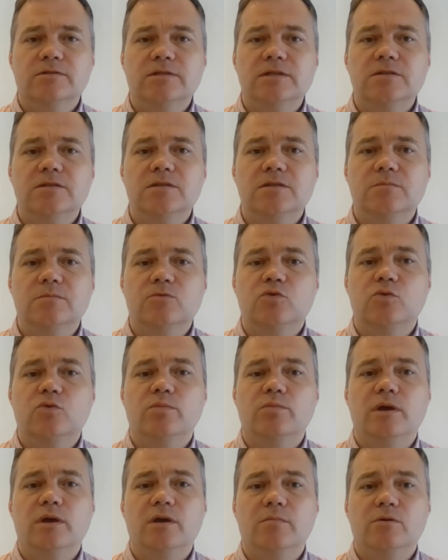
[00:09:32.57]
system
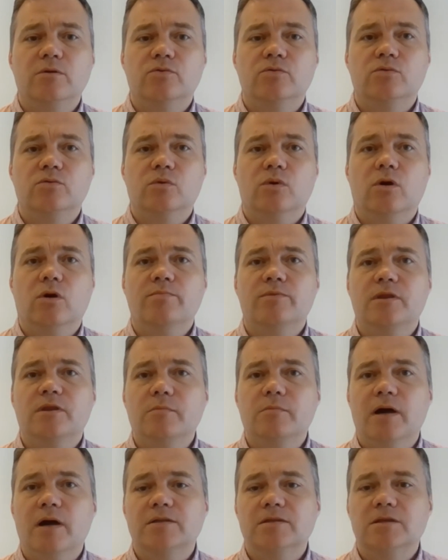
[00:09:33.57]
to be able to
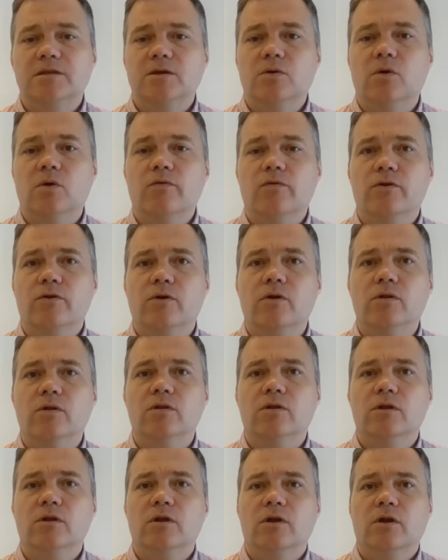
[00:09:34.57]
optimize the
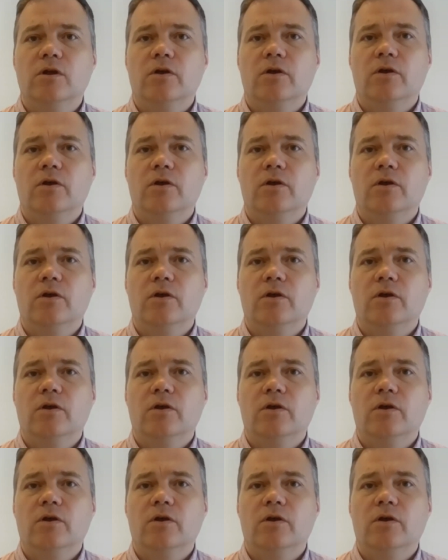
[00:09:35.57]
overall